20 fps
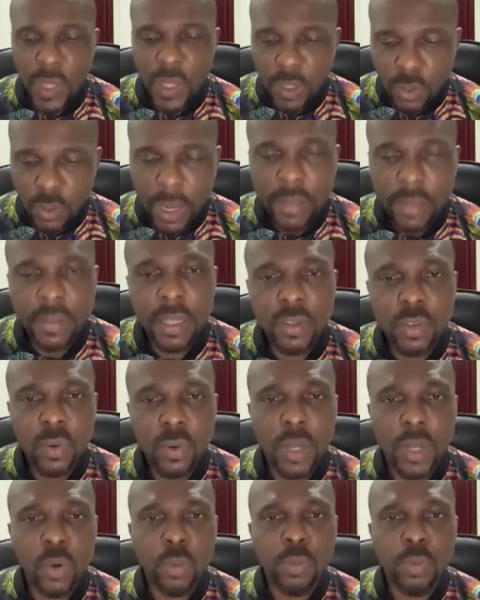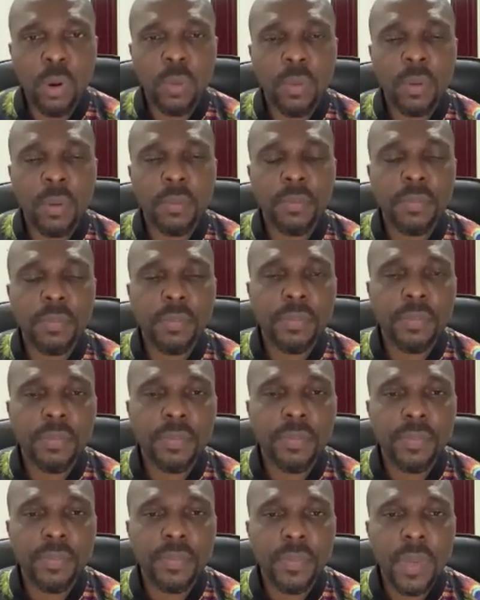So I said to her, no problem.
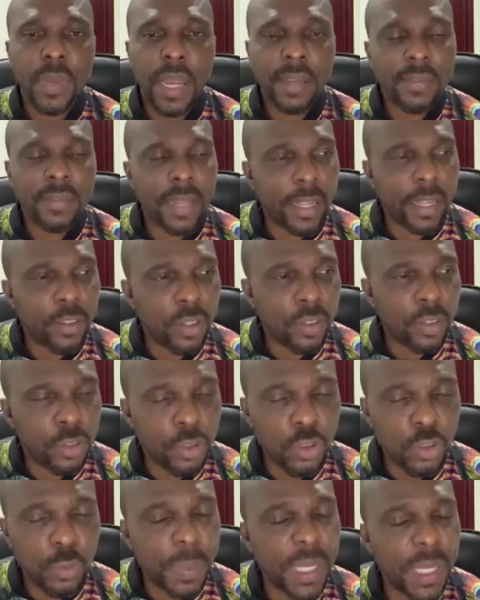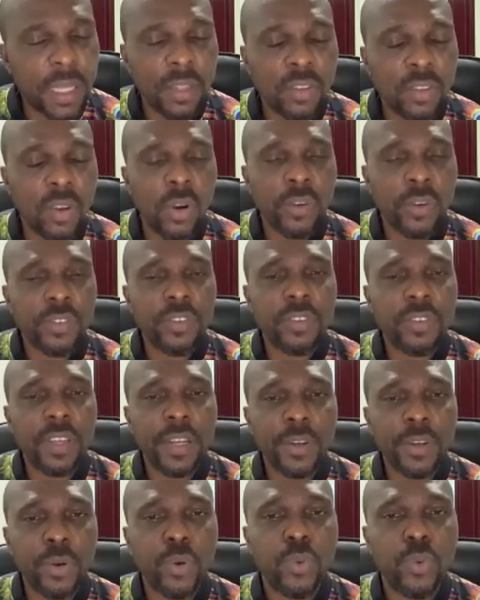I said, do you speak in tongues? She
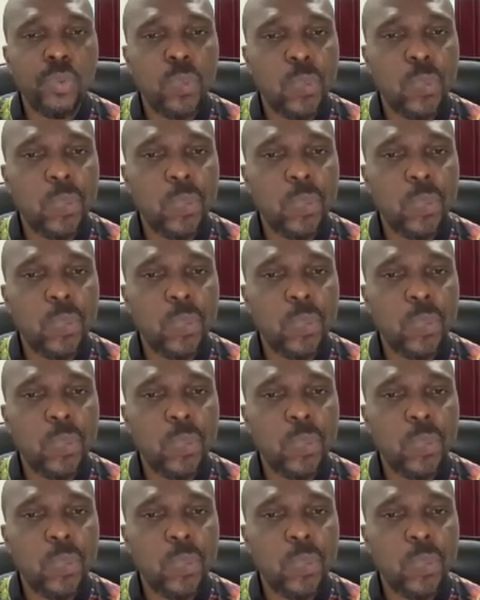said, no.